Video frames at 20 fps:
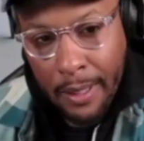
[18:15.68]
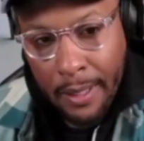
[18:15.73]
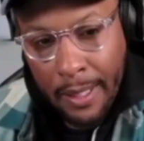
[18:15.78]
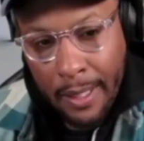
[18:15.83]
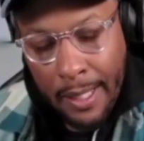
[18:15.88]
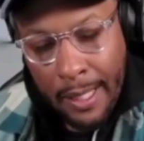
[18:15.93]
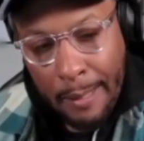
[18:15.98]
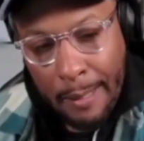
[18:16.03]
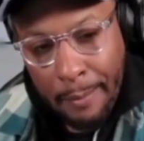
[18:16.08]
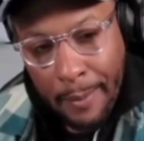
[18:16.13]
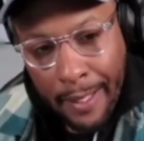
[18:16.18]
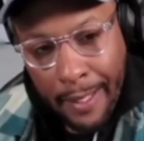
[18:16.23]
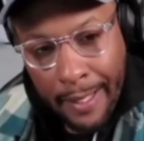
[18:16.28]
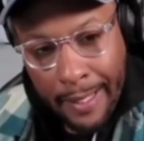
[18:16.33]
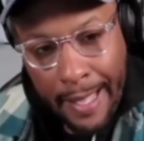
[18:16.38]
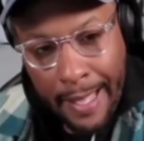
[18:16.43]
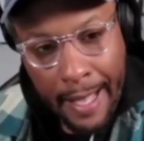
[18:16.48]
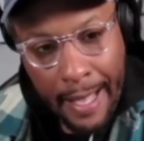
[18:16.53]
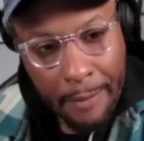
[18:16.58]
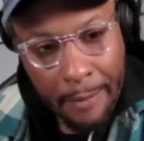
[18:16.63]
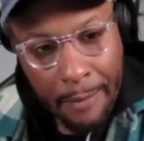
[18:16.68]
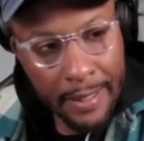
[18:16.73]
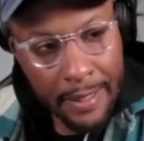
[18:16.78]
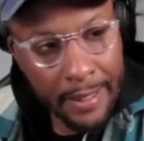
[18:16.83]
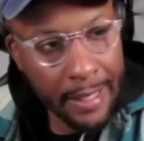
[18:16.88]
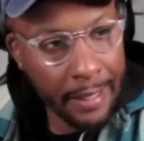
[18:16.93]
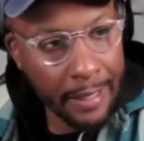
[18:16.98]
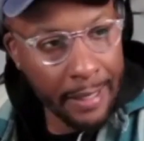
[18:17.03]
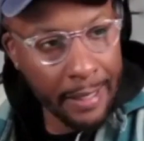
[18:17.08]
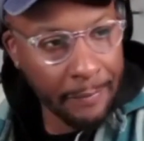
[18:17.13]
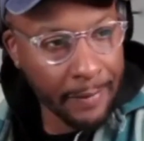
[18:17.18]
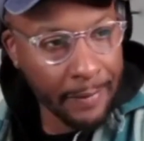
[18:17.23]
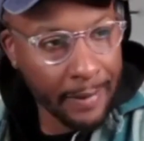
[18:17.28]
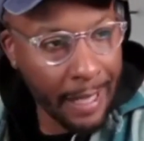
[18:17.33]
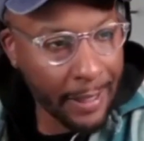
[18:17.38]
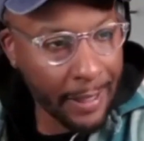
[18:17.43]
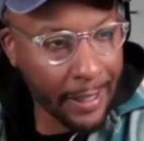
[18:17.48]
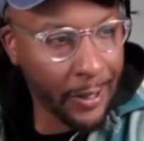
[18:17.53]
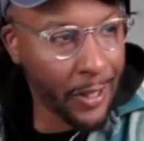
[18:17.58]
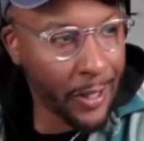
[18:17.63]
But yeah, I would
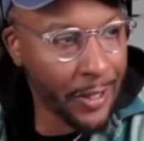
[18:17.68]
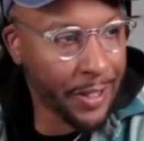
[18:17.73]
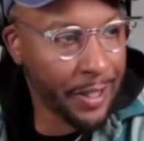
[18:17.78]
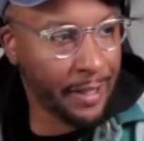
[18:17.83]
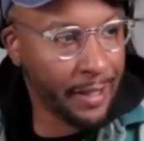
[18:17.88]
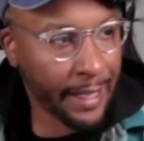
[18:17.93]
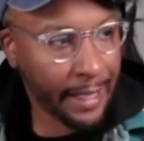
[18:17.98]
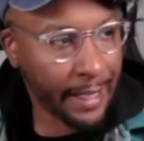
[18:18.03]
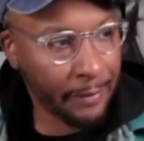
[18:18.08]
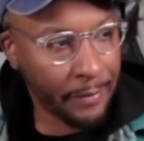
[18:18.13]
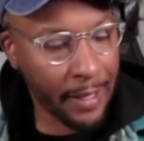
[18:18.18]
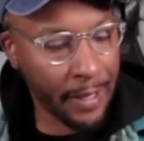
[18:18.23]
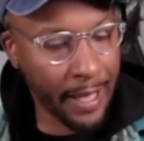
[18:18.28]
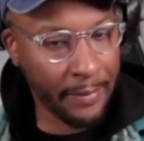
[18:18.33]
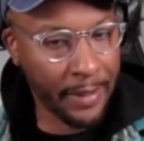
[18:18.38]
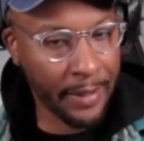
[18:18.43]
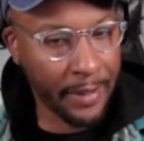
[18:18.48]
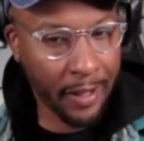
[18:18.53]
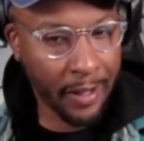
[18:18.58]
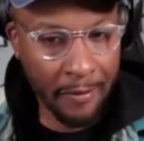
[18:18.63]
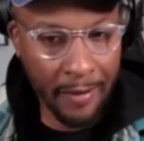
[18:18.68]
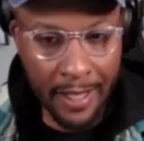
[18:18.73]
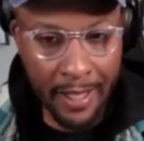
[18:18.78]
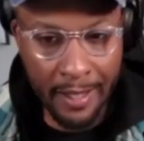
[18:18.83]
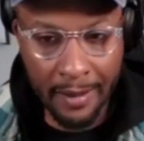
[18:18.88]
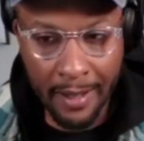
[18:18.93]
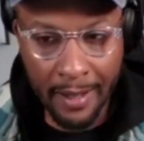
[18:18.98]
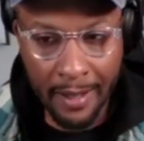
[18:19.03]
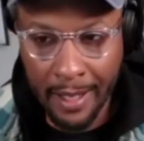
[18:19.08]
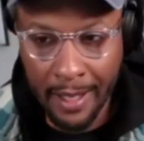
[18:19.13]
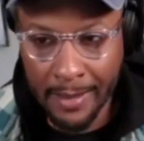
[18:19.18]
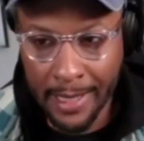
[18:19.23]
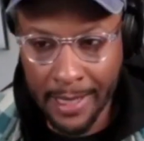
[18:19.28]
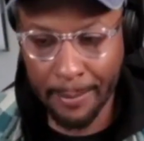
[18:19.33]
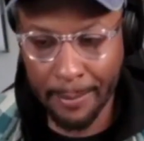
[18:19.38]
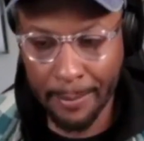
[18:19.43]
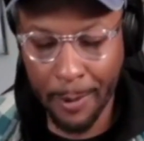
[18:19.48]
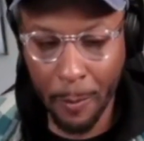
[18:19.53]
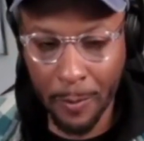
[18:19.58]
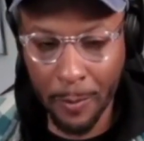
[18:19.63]
encourage you, like if you haven't done already, set up
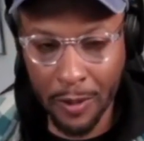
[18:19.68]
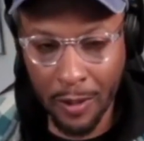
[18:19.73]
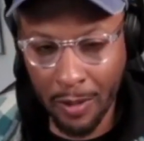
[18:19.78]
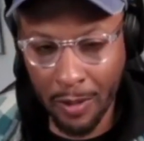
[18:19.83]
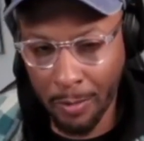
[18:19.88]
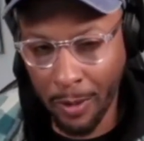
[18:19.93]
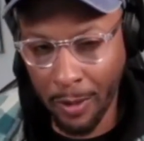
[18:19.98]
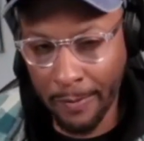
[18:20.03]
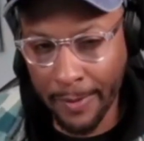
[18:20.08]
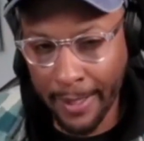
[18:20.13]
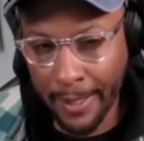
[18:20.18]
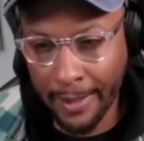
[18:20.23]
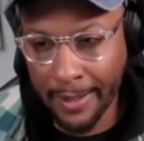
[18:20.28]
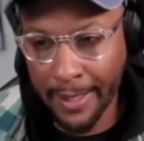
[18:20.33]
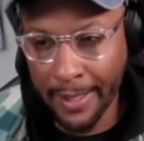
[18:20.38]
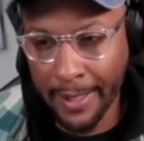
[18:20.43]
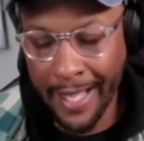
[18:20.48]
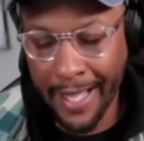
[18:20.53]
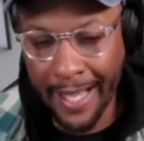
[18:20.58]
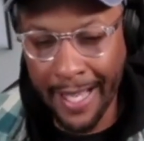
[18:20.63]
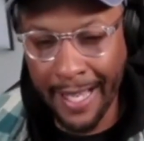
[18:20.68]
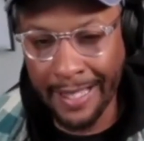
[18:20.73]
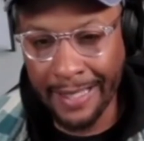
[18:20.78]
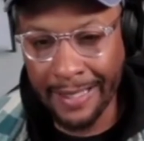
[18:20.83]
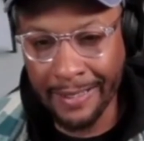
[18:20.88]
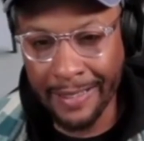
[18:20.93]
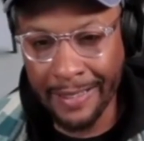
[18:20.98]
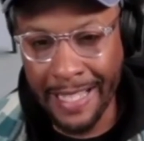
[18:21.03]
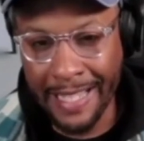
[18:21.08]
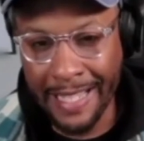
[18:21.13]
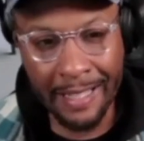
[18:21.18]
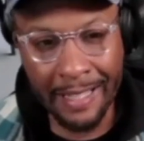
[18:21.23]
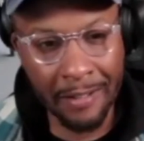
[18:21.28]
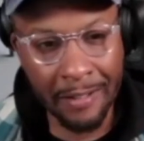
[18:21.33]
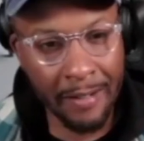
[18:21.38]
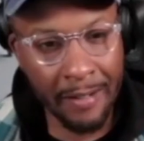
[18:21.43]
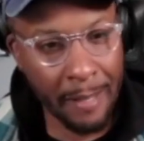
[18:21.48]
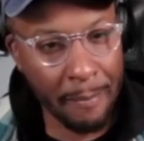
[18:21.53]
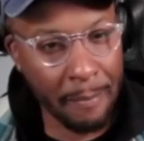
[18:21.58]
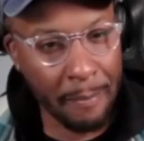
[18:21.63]
your open source profile, and then
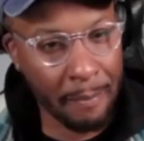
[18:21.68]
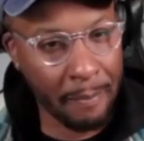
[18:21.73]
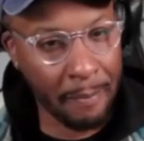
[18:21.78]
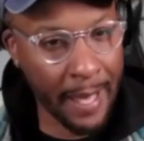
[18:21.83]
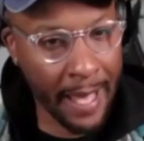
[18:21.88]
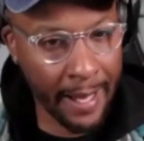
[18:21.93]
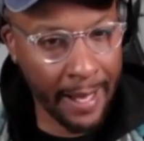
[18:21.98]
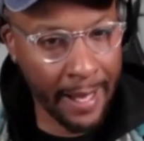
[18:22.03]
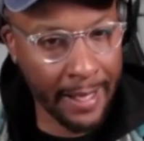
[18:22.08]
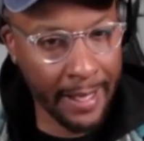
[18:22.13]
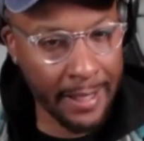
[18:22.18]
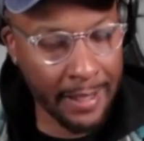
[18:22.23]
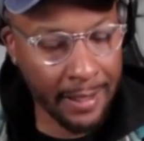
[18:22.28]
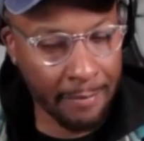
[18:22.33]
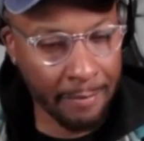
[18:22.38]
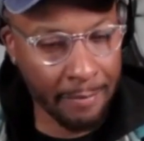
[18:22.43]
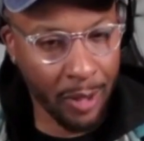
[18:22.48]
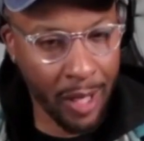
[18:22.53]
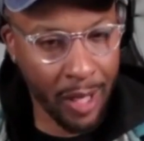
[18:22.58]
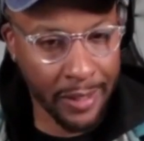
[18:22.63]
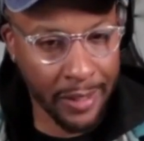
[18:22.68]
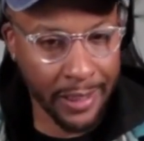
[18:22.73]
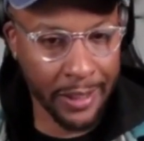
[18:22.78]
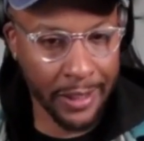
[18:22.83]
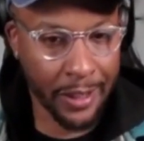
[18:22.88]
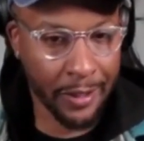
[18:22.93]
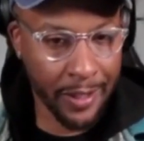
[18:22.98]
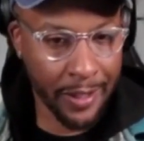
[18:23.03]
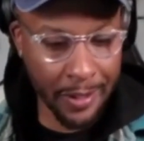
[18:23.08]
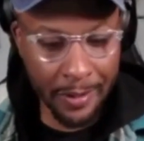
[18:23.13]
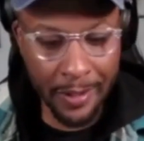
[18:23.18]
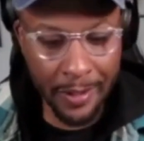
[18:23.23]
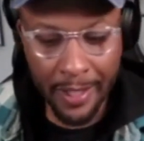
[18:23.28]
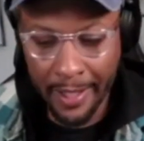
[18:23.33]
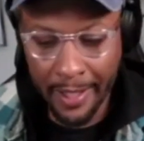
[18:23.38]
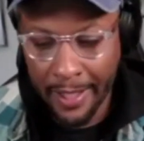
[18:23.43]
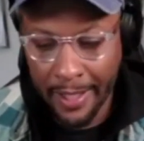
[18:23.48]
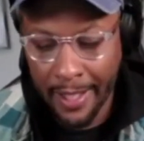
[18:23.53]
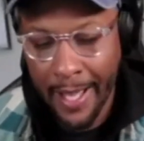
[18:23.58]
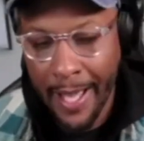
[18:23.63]
create a page of projects you're interested
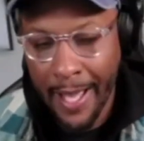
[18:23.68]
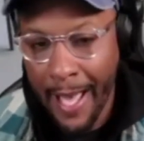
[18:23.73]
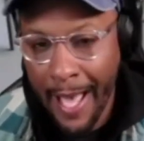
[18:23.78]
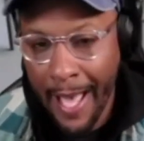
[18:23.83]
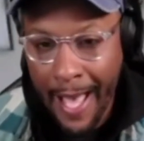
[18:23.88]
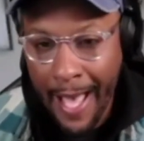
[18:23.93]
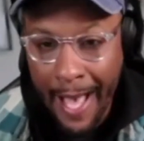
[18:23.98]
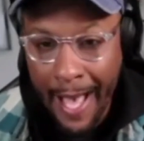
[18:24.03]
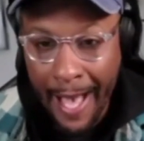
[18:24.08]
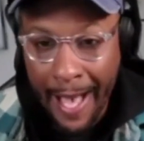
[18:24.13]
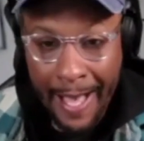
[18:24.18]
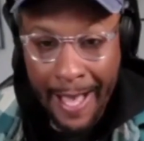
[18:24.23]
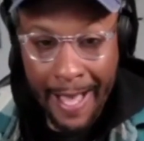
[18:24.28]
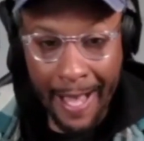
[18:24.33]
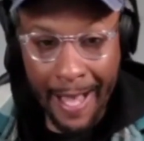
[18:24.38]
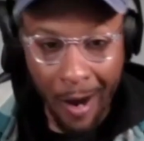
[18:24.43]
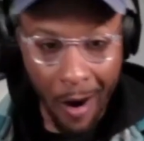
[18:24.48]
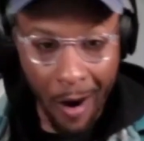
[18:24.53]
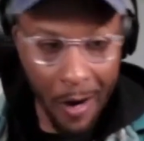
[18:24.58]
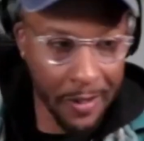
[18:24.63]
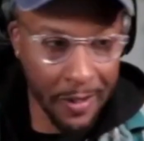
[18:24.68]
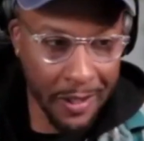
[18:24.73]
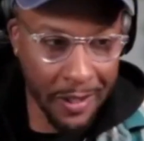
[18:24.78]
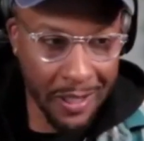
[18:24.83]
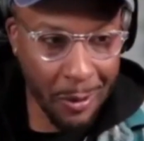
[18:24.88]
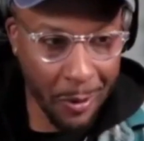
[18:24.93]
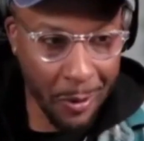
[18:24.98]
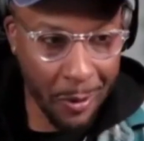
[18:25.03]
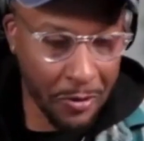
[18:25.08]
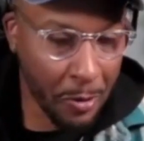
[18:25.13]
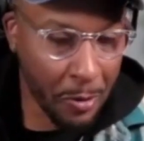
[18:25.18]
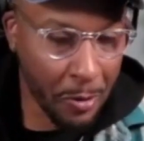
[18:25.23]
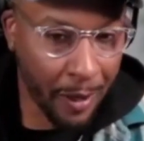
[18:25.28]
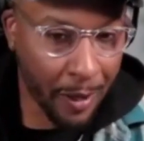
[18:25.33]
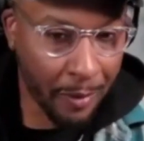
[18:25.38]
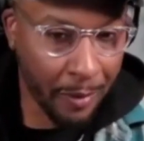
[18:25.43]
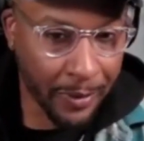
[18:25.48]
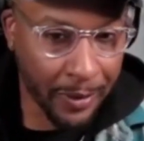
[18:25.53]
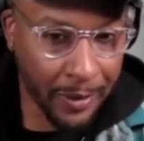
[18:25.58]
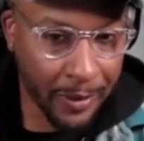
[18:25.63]
in. Our Discord is super
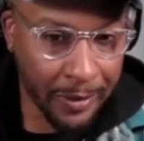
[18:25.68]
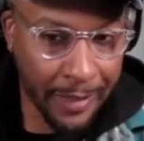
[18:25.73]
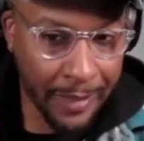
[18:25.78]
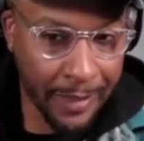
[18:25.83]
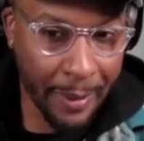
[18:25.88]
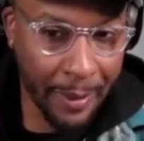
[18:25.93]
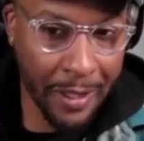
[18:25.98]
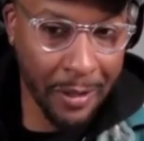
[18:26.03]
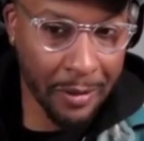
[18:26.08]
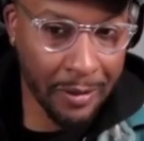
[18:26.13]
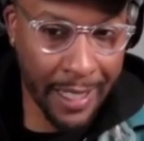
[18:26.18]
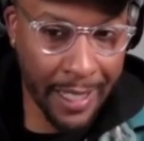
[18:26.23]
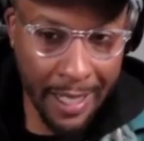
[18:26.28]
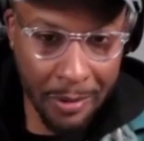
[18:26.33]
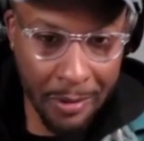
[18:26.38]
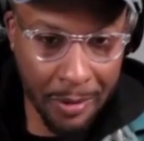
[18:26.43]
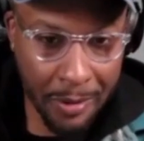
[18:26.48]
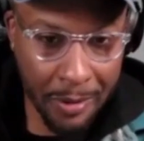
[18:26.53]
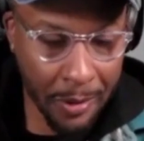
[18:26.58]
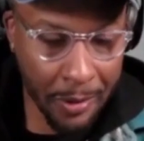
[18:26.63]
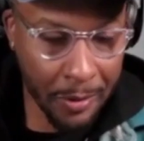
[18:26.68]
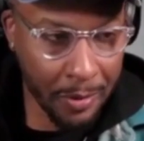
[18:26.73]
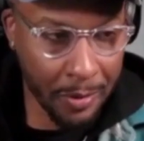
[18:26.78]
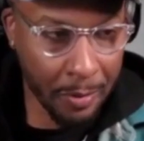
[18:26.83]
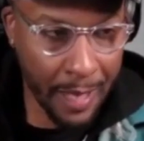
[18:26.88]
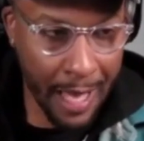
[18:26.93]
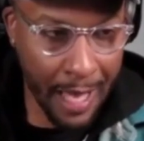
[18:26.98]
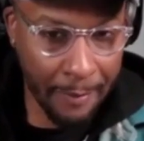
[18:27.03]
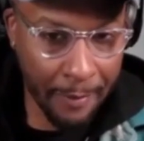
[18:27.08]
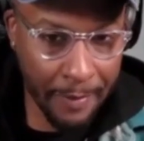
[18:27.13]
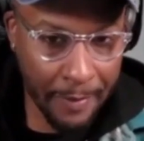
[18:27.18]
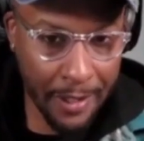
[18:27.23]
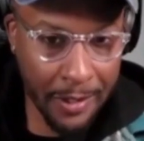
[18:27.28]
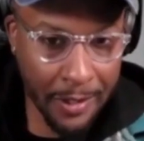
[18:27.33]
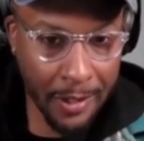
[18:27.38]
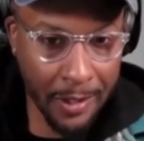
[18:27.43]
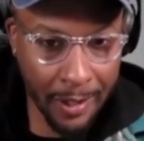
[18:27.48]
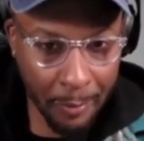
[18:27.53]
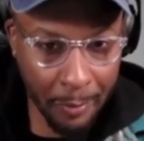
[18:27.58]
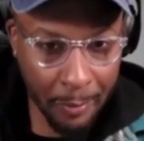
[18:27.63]
helpful. Like we do a lot of intros. We have a
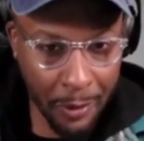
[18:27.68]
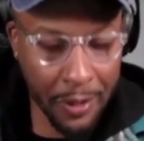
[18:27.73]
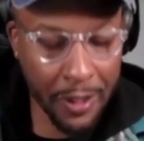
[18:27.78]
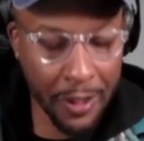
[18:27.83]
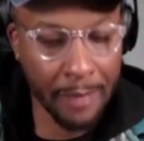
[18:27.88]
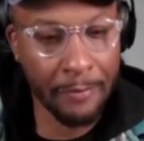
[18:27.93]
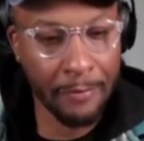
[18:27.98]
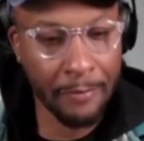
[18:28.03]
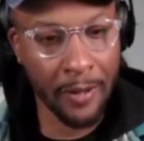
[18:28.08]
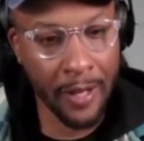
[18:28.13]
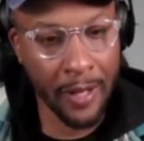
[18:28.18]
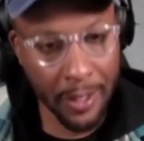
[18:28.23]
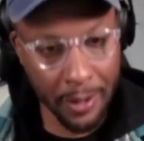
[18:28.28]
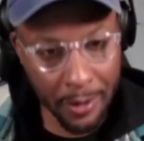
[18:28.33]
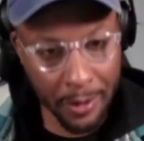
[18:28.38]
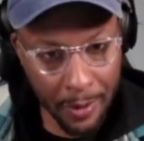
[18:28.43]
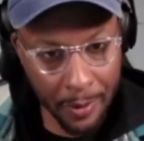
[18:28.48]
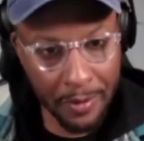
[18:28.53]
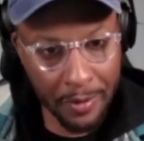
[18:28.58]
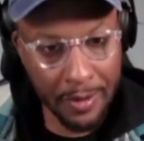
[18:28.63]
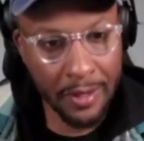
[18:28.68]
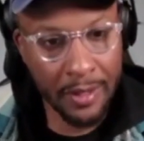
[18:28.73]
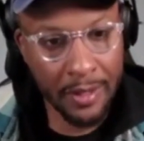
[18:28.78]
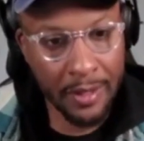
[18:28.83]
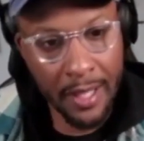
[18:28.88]
feature that we'll ship for intros